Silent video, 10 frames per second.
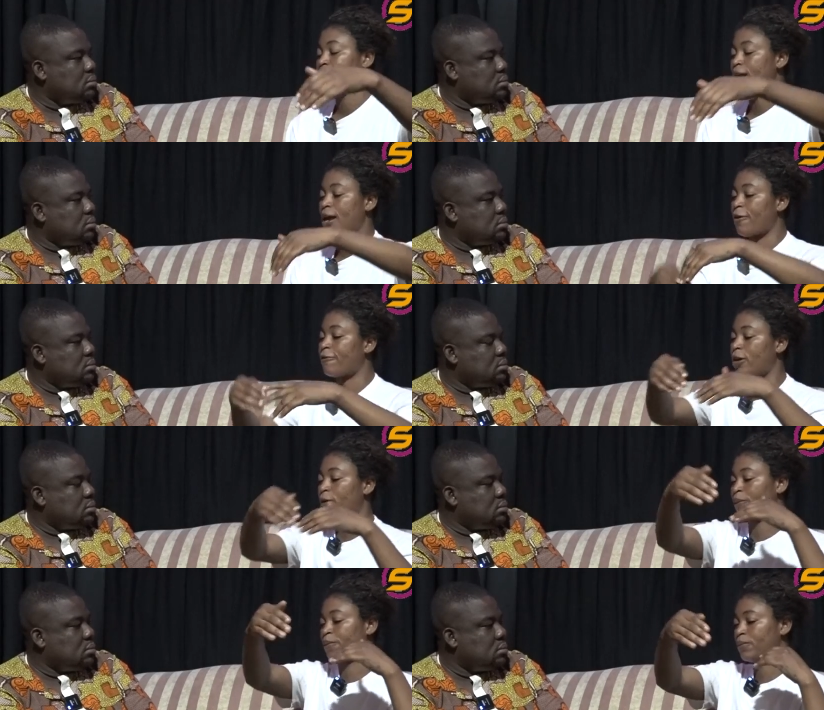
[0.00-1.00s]
Speaker 1: they have
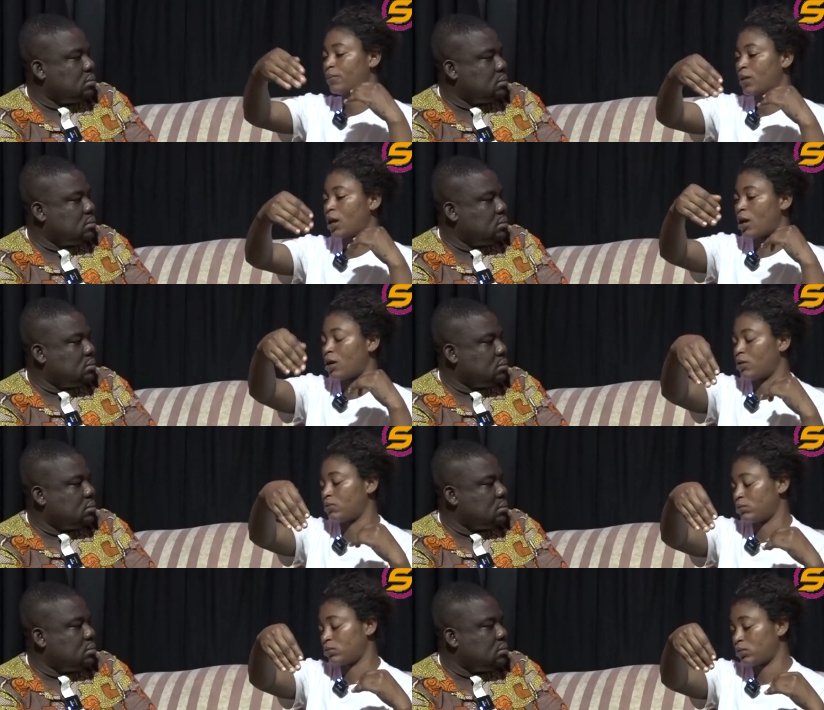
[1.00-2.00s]
um,
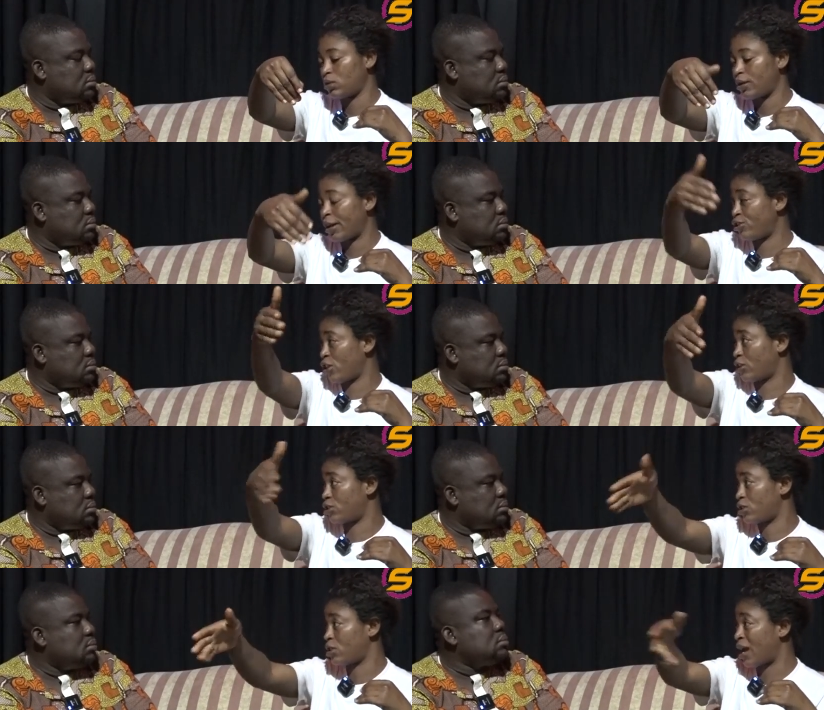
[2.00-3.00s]
um, a
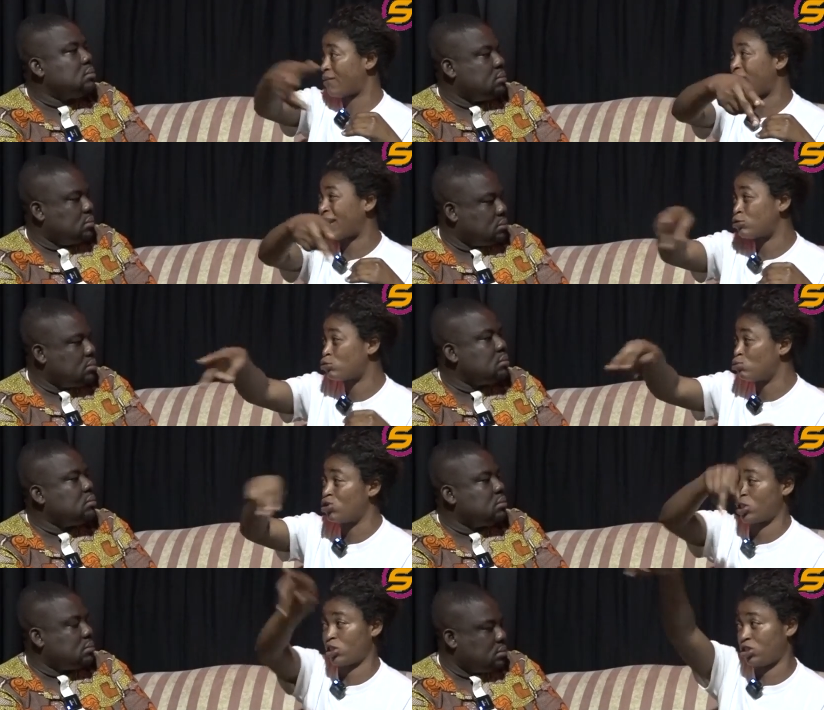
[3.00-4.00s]
church. They have like two
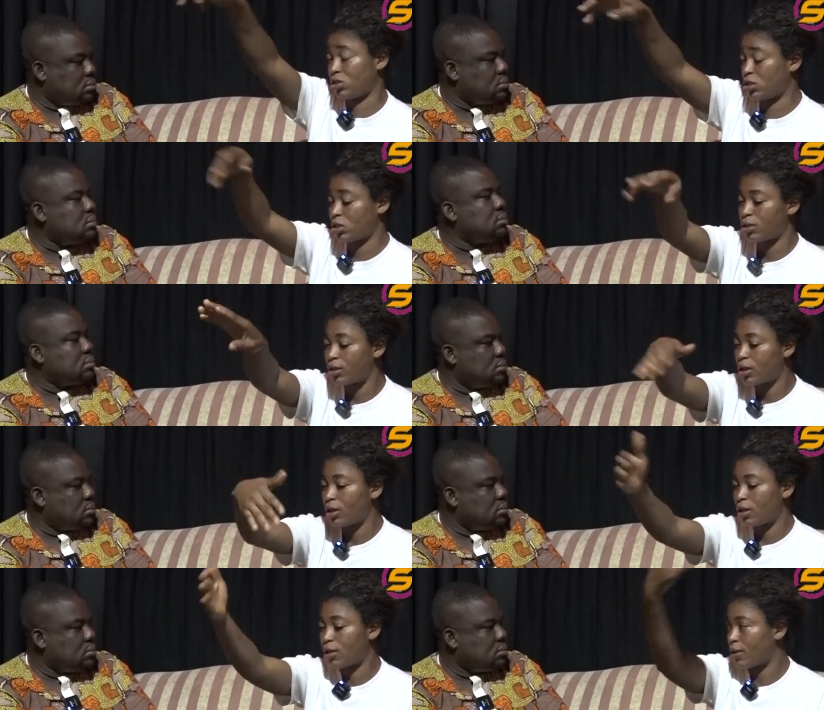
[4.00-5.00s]
churches
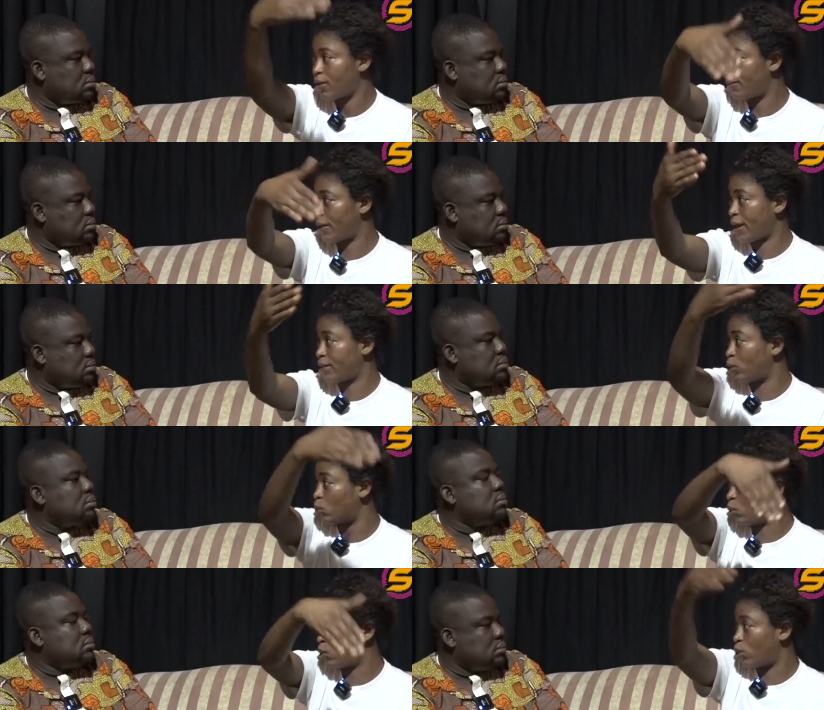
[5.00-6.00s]
behind the
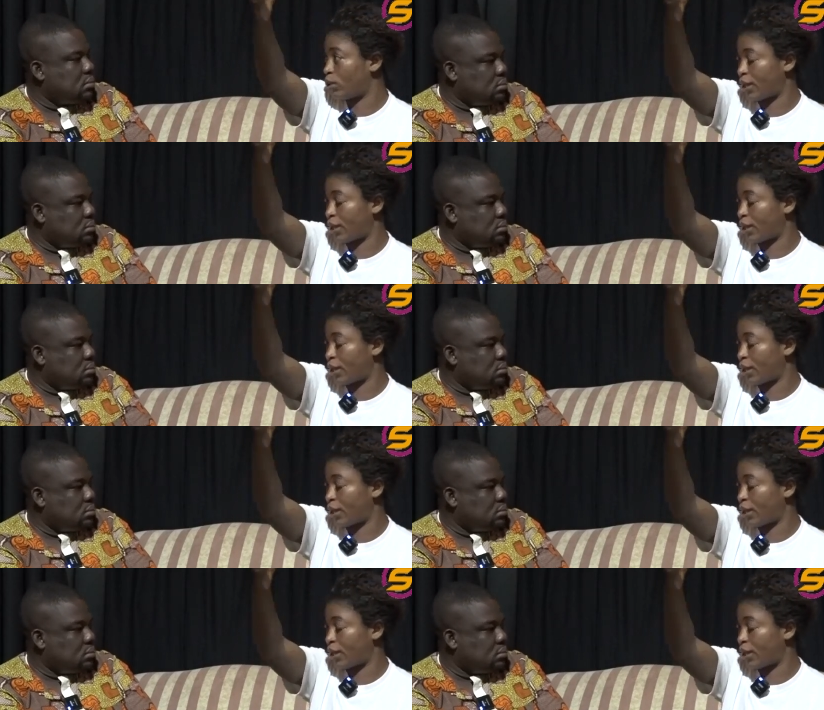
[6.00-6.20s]
wall.